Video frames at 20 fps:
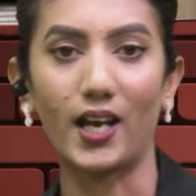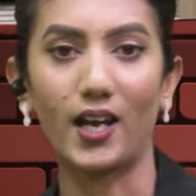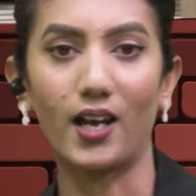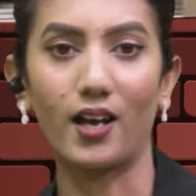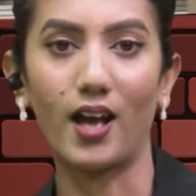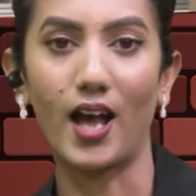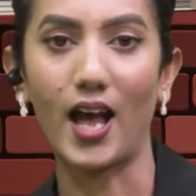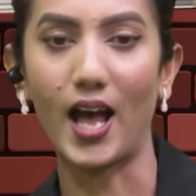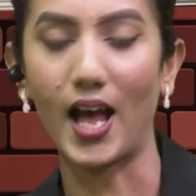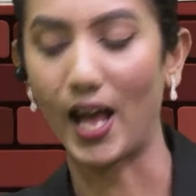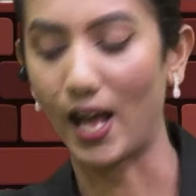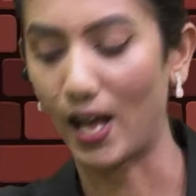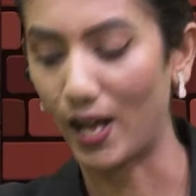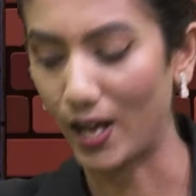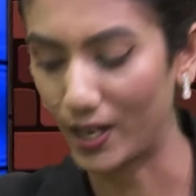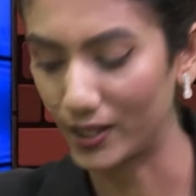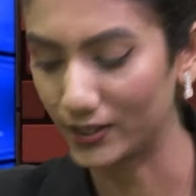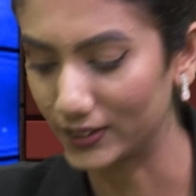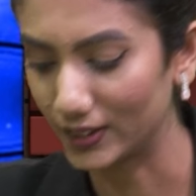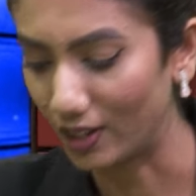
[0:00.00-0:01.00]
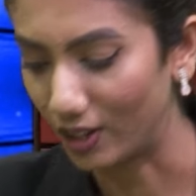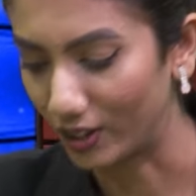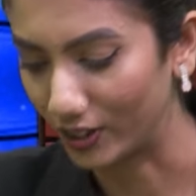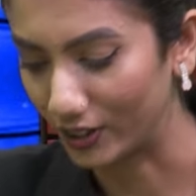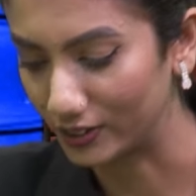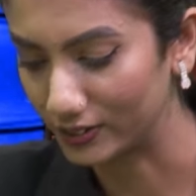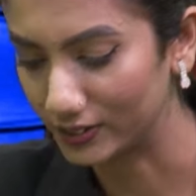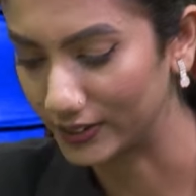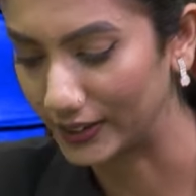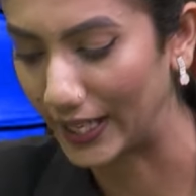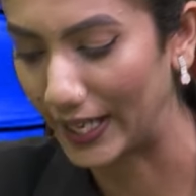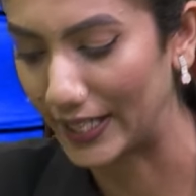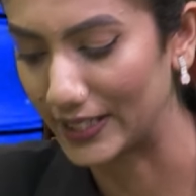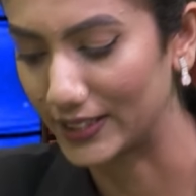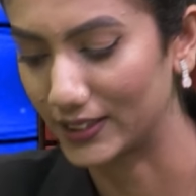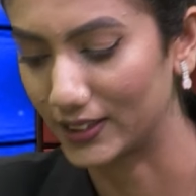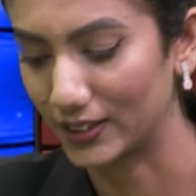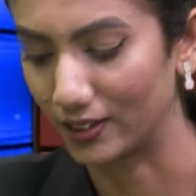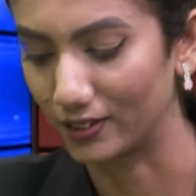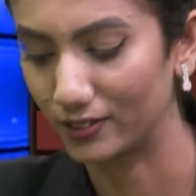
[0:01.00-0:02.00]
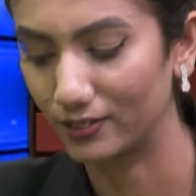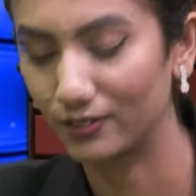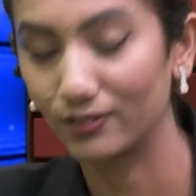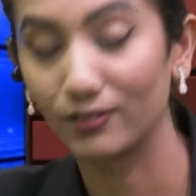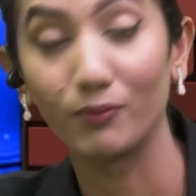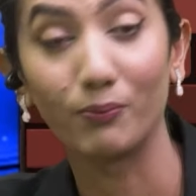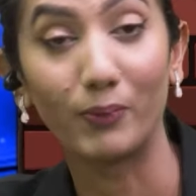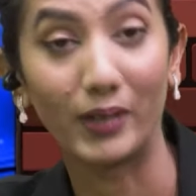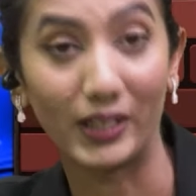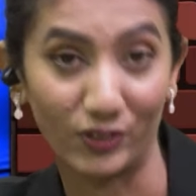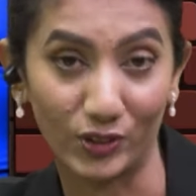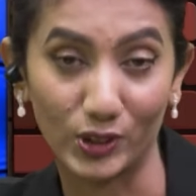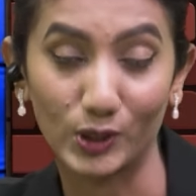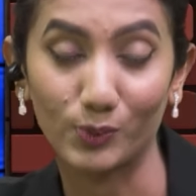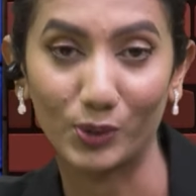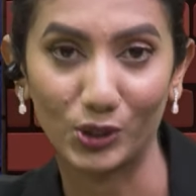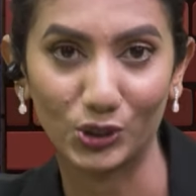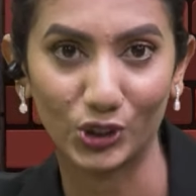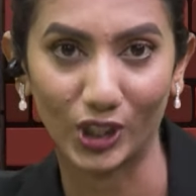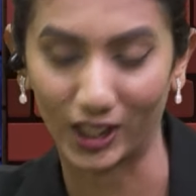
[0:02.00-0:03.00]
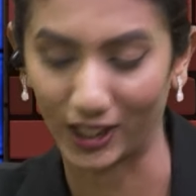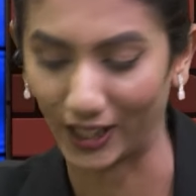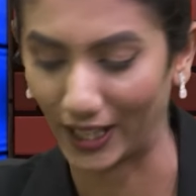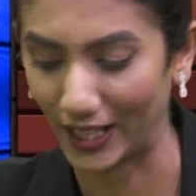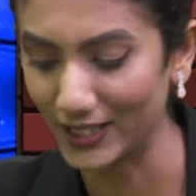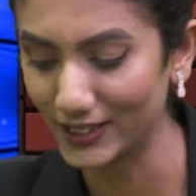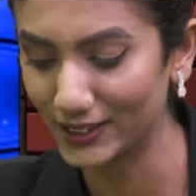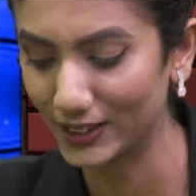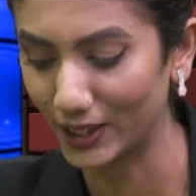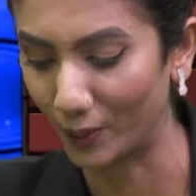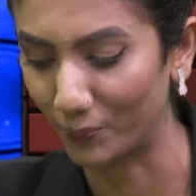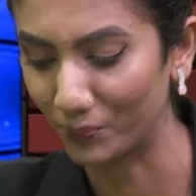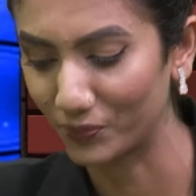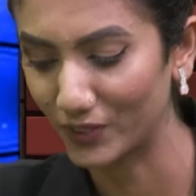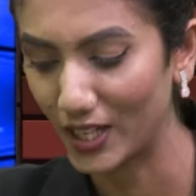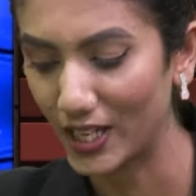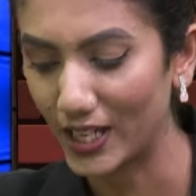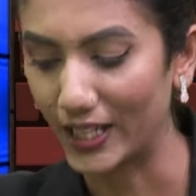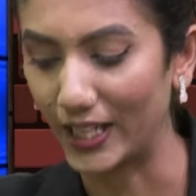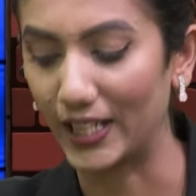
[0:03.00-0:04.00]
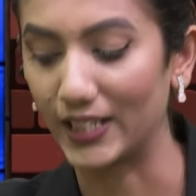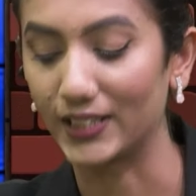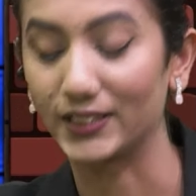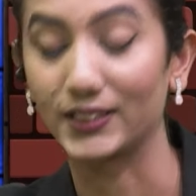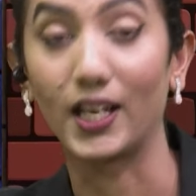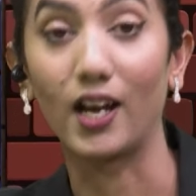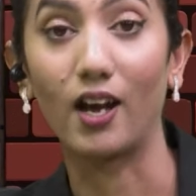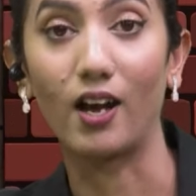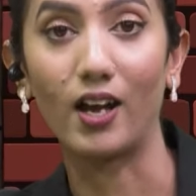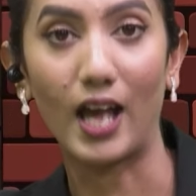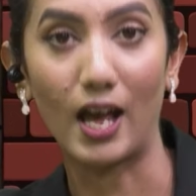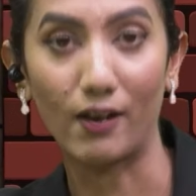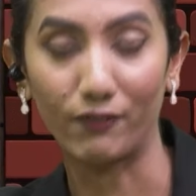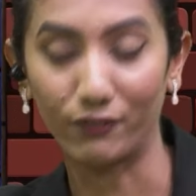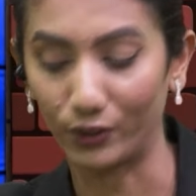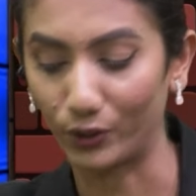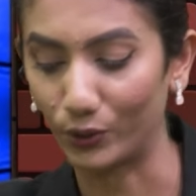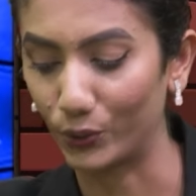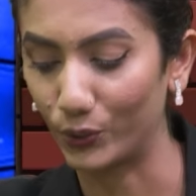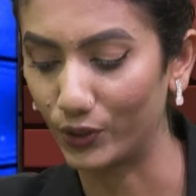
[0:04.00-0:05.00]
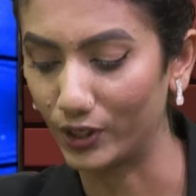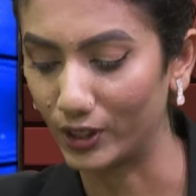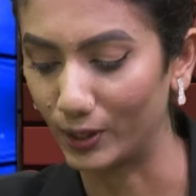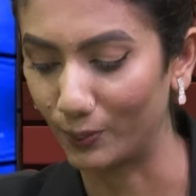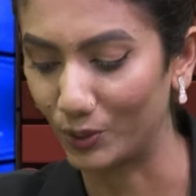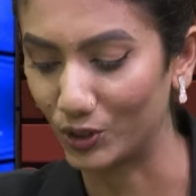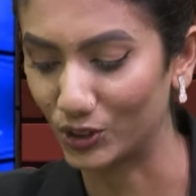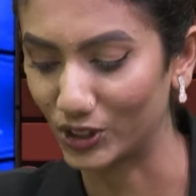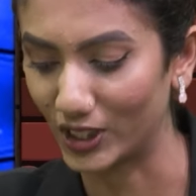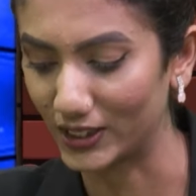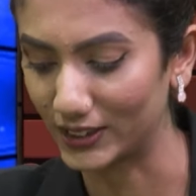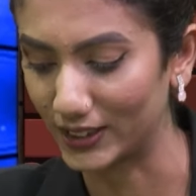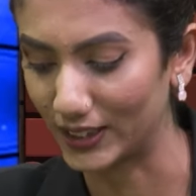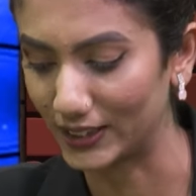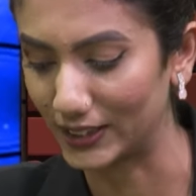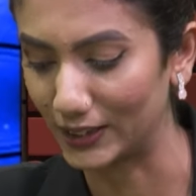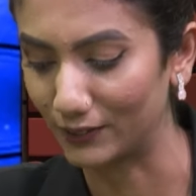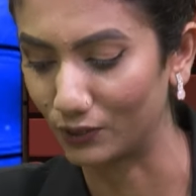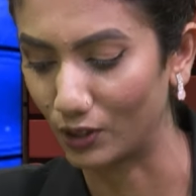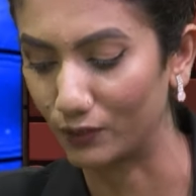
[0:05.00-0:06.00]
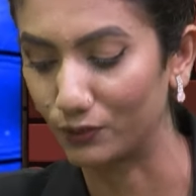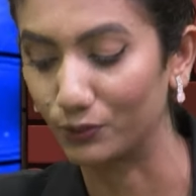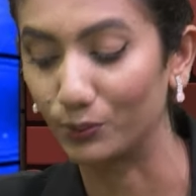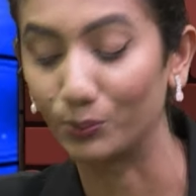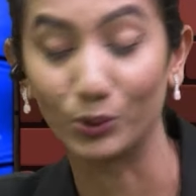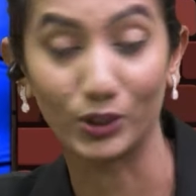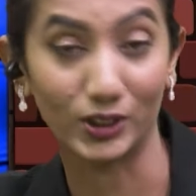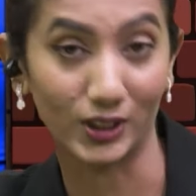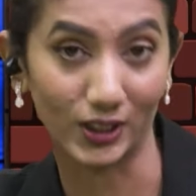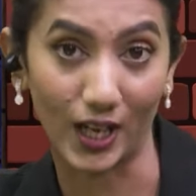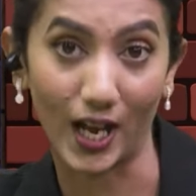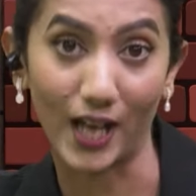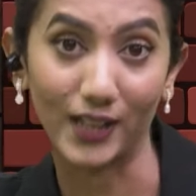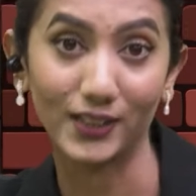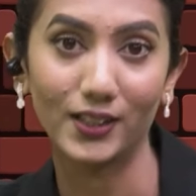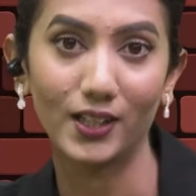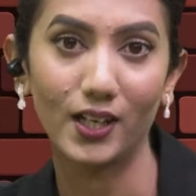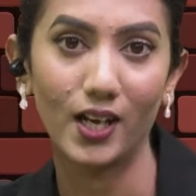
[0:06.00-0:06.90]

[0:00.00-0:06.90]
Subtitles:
had a guest, a very special guest. He is a FAO representative of Bhutan